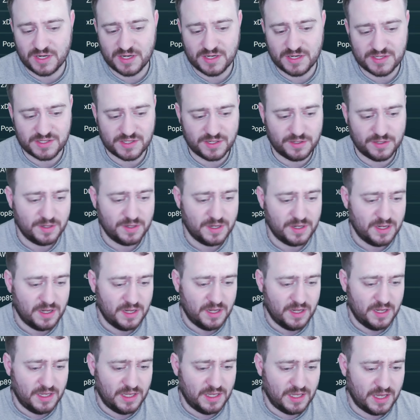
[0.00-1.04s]
So
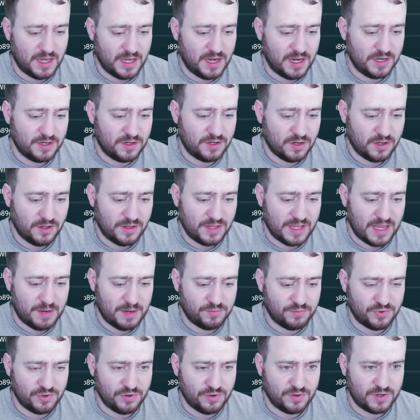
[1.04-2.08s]
yeah, I got the
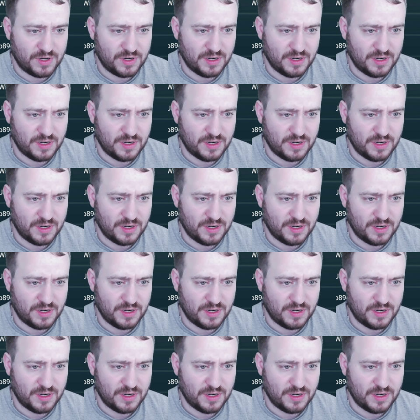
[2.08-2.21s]
Emerald.